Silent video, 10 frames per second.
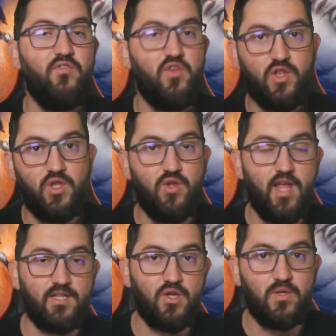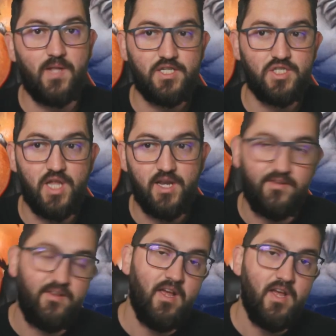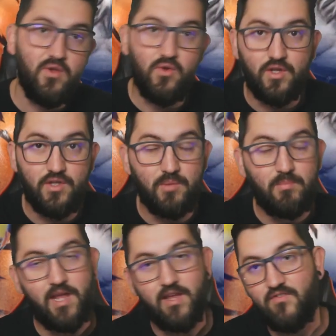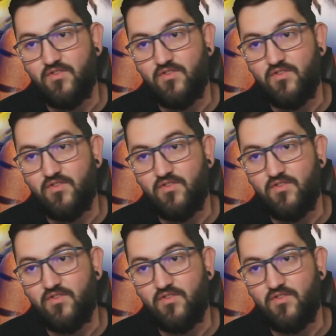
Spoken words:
If you get a good legendary, you continue playing.